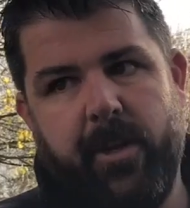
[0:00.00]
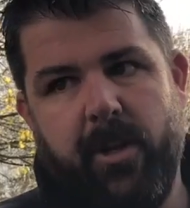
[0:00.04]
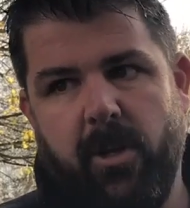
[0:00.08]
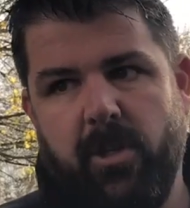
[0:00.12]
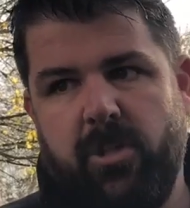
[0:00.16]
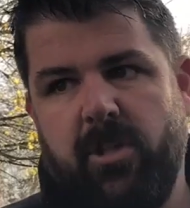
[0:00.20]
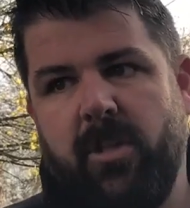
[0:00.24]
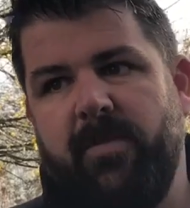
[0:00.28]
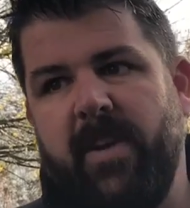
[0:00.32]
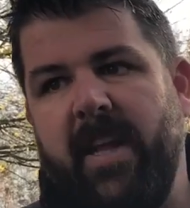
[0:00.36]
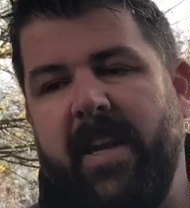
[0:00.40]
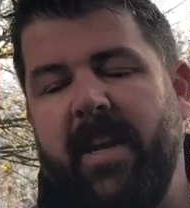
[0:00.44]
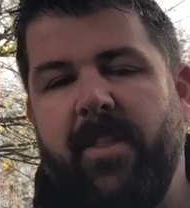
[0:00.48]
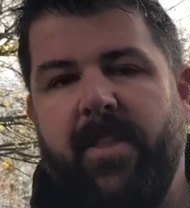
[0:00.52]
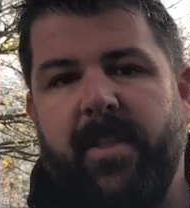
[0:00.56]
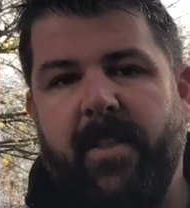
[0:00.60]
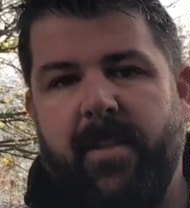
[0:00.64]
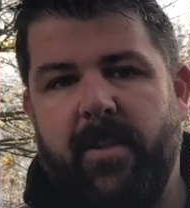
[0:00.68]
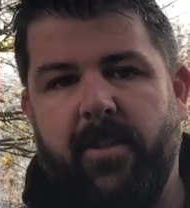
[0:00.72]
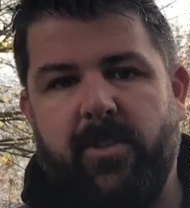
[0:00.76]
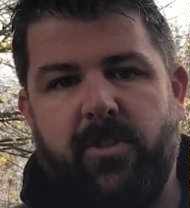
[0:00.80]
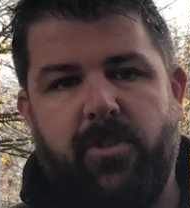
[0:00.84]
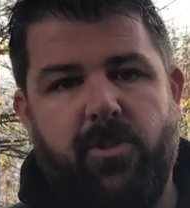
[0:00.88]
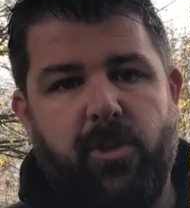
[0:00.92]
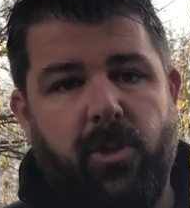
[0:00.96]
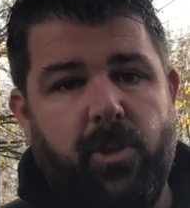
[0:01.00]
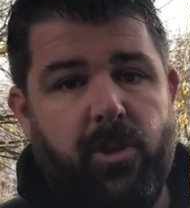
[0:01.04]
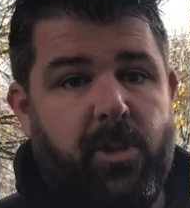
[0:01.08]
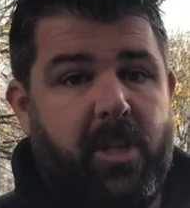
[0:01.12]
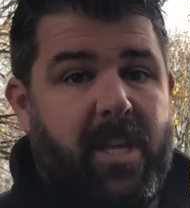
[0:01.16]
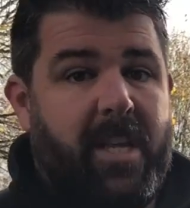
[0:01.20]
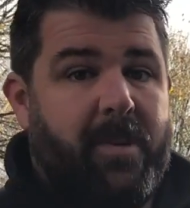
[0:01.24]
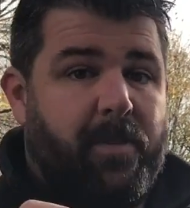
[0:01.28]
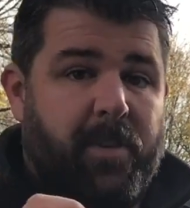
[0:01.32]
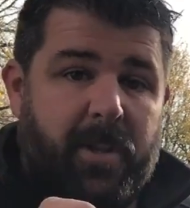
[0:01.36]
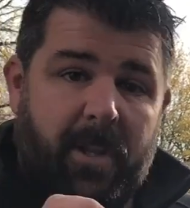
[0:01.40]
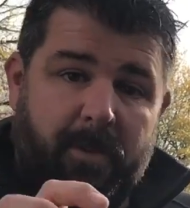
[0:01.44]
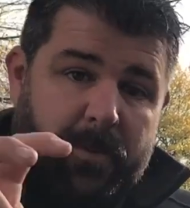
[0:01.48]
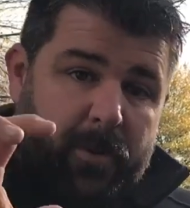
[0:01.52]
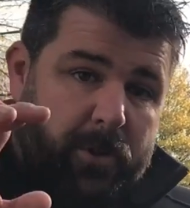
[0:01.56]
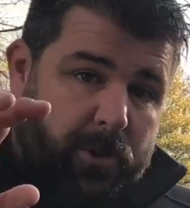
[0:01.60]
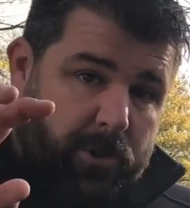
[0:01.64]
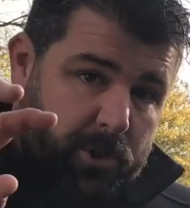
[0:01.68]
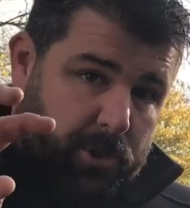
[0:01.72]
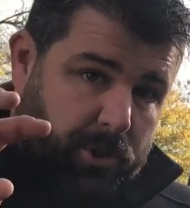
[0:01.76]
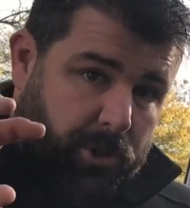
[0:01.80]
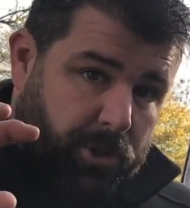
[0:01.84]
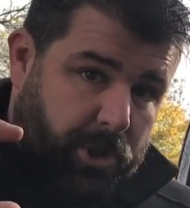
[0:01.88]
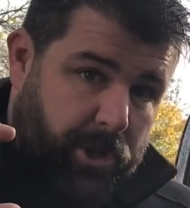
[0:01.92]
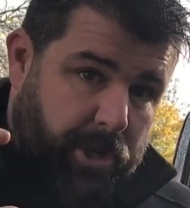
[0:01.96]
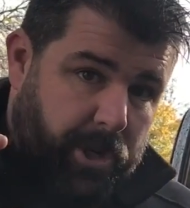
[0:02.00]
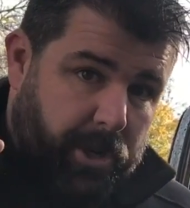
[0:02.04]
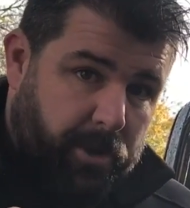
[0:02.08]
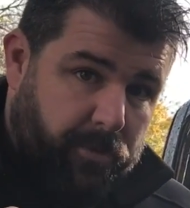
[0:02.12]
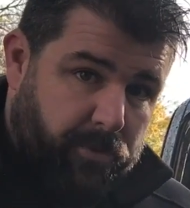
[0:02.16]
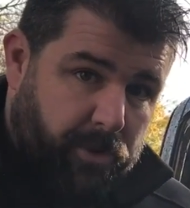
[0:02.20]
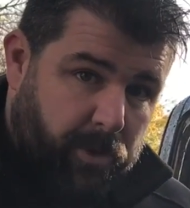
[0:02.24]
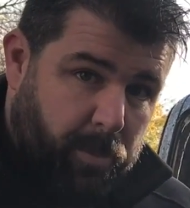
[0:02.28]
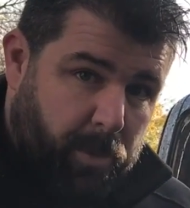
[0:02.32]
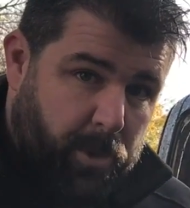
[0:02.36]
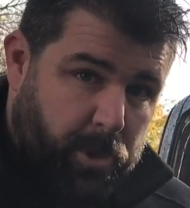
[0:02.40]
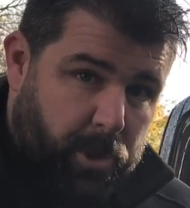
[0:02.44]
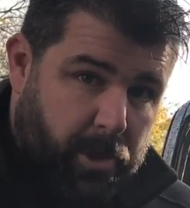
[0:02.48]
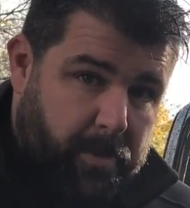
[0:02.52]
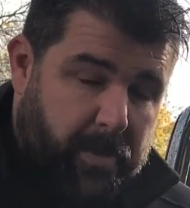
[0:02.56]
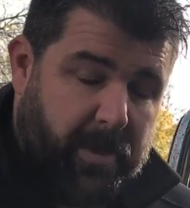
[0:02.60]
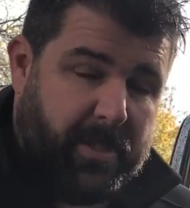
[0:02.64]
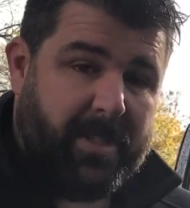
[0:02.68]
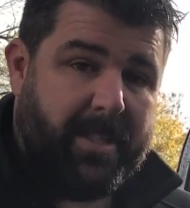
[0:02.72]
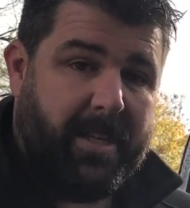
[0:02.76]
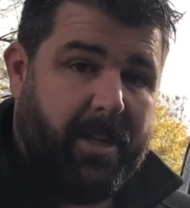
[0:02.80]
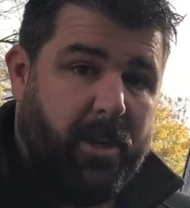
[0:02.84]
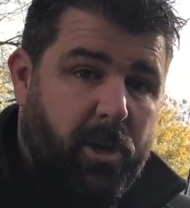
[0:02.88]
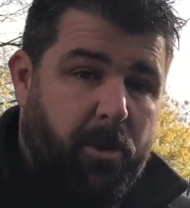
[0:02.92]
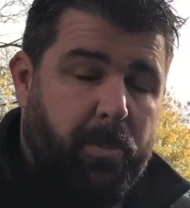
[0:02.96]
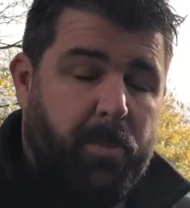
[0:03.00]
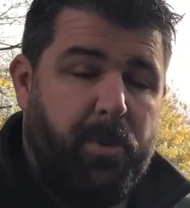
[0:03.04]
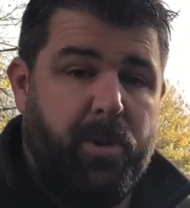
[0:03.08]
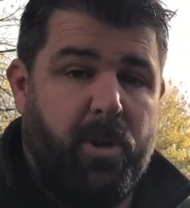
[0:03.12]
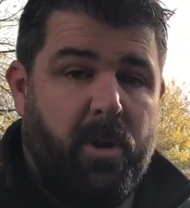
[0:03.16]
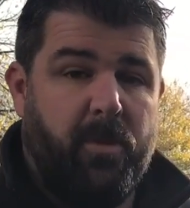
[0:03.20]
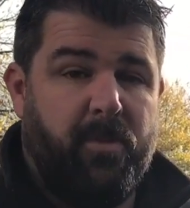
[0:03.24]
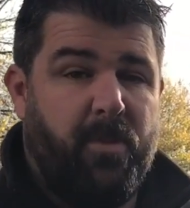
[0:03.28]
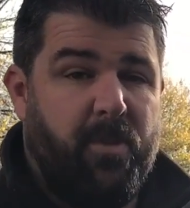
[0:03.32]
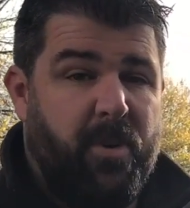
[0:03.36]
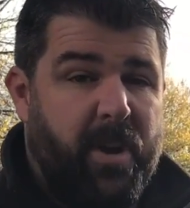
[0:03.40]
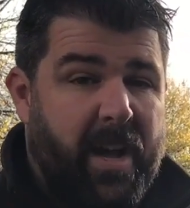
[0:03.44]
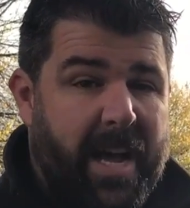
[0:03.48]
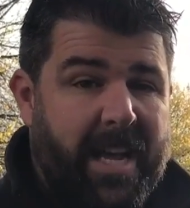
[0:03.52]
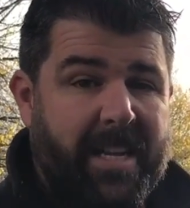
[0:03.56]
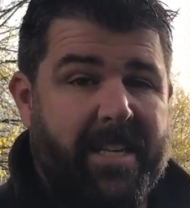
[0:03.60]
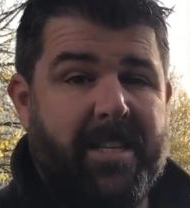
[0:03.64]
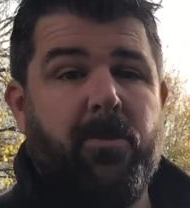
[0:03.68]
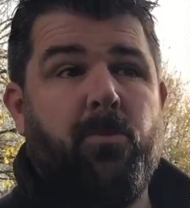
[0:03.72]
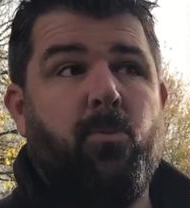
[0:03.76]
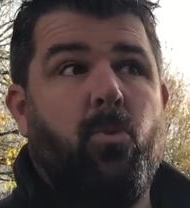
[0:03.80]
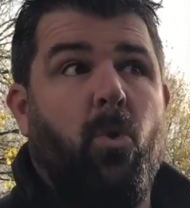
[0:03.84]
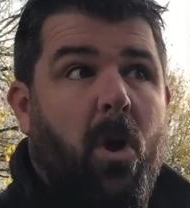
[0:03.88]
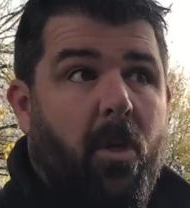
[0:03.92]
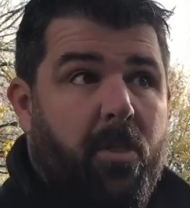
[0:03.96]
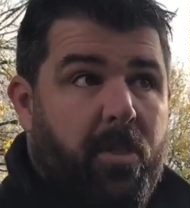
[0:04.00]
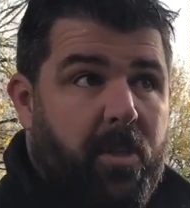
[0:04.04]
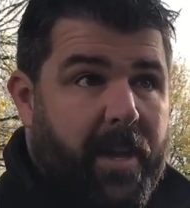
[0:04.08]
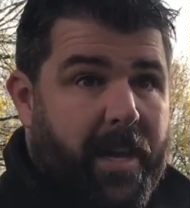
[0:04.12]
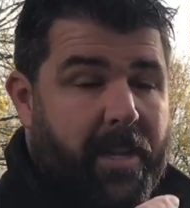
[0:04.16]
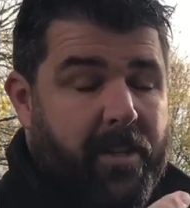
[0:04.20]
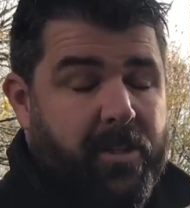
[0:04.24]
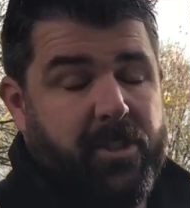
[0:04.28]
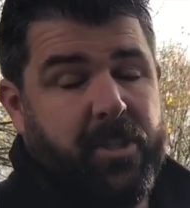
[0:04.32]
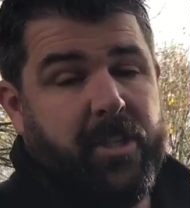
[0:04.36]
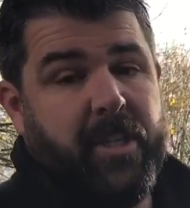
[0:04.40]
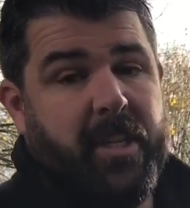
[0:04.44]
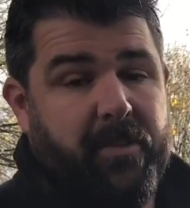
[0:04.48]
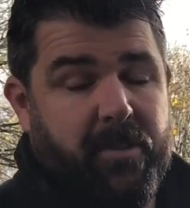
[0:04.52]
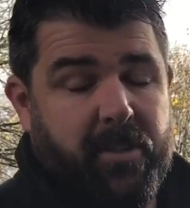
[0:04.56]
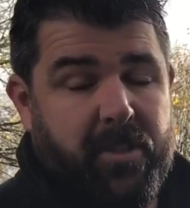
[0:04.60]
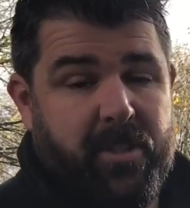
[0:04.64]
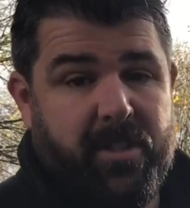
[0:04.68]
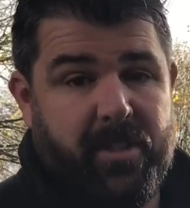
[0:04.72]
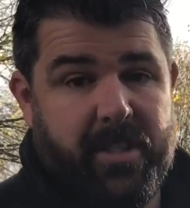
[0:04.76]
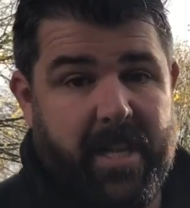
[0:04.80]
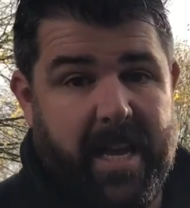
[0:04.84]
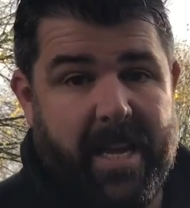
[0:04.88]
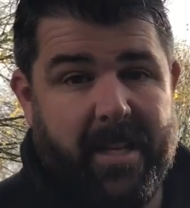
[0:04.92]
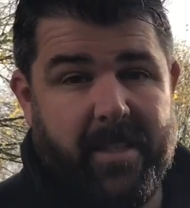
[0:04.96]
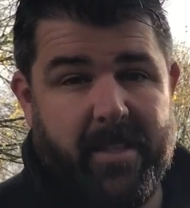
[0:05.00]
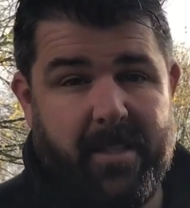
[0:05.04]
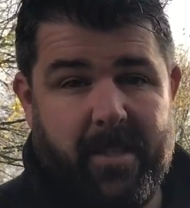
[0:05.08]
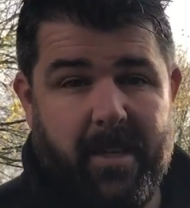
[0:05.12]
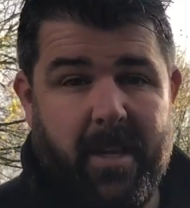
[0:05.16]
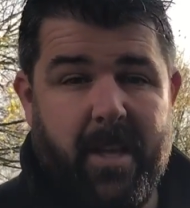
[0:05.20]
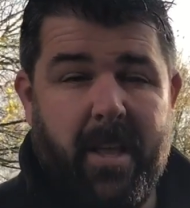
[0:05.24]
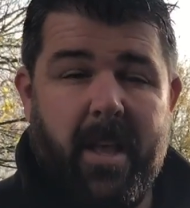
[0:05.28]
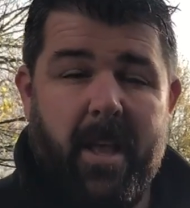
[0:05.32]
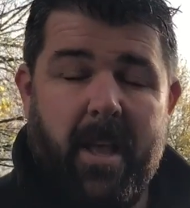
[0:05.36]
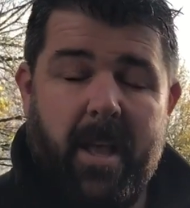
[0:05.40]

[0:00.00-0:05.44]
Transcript: a note of anything that's done, even if it's just turning the room thermostat up and overriding what the engineer has set.